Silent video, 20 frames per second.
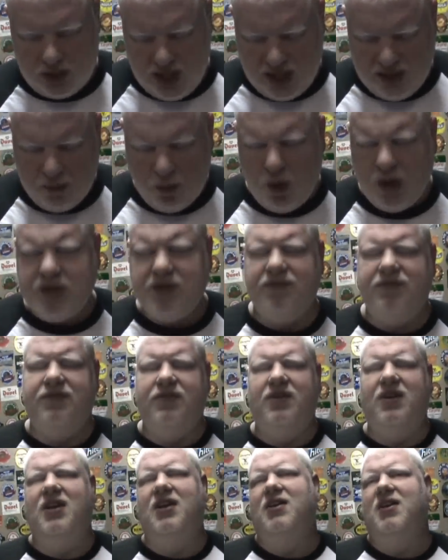it was
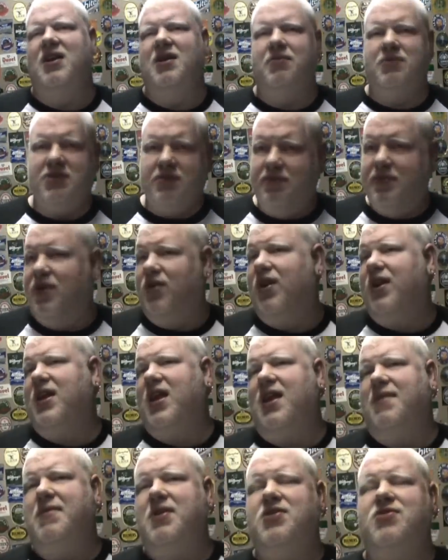a beer I
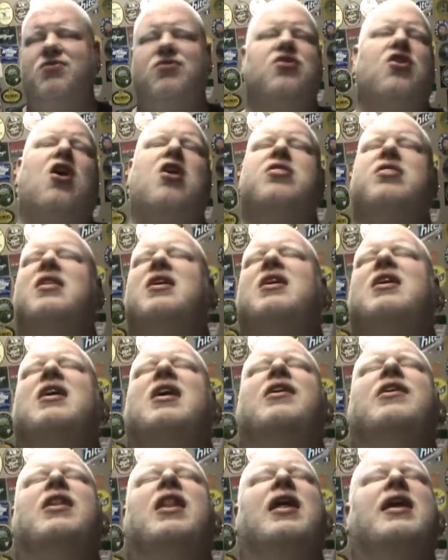came into not
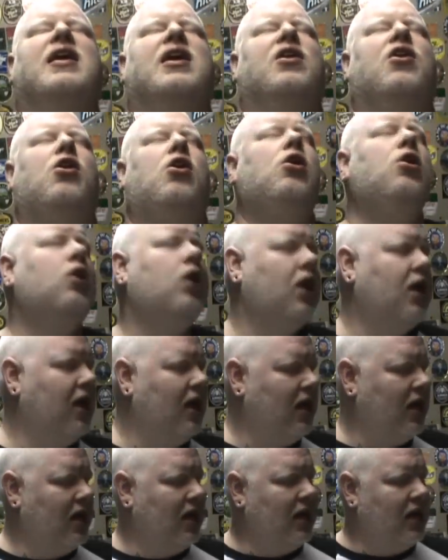thinking I'd like at all.
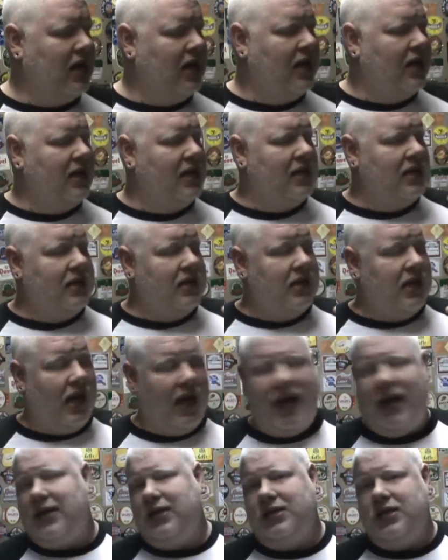
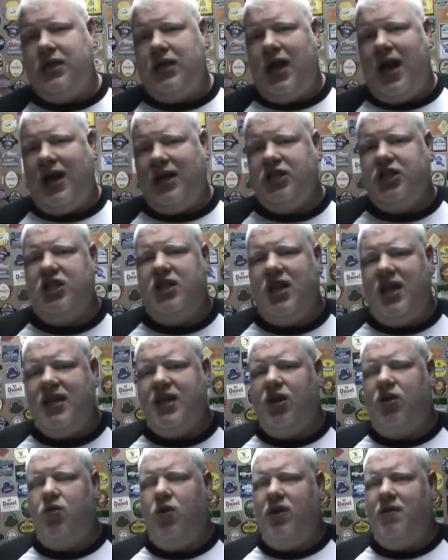I actually
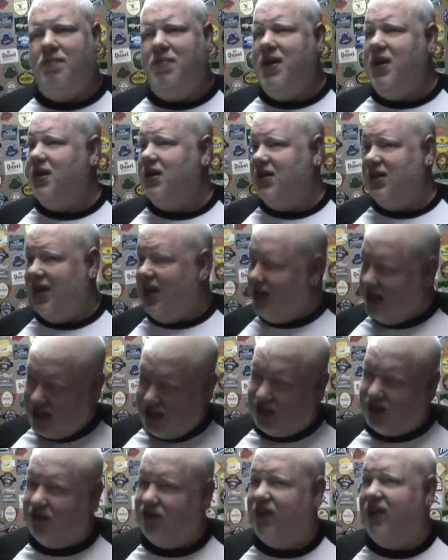like it quite a bit
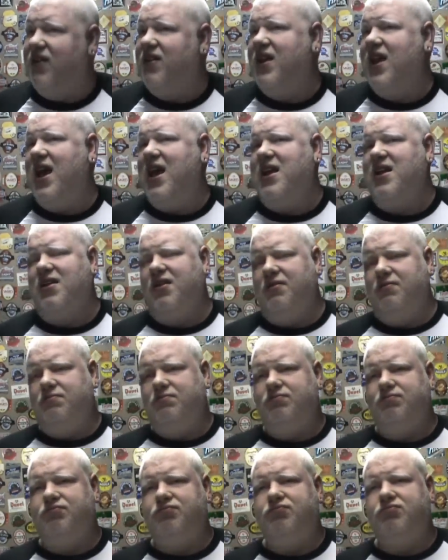until the very end.
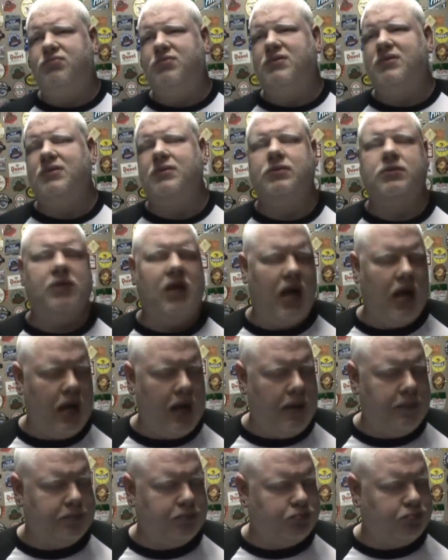
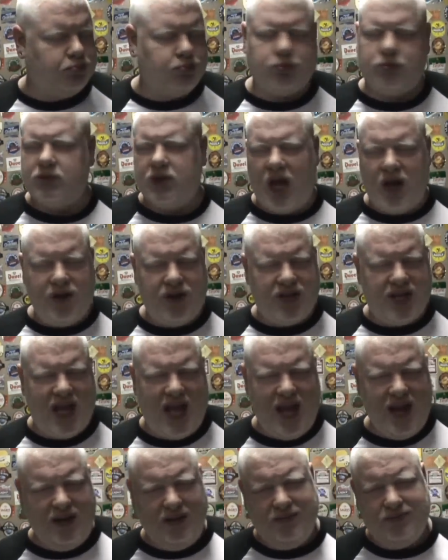Out of
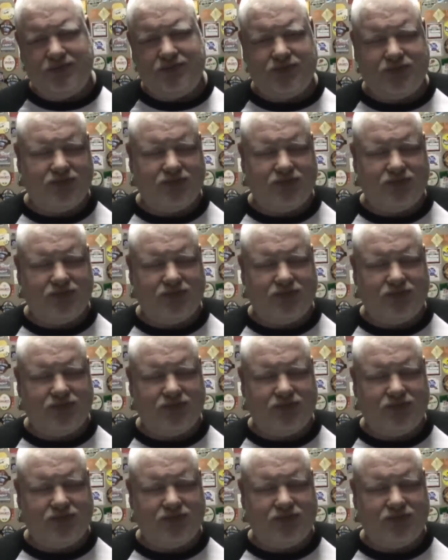10,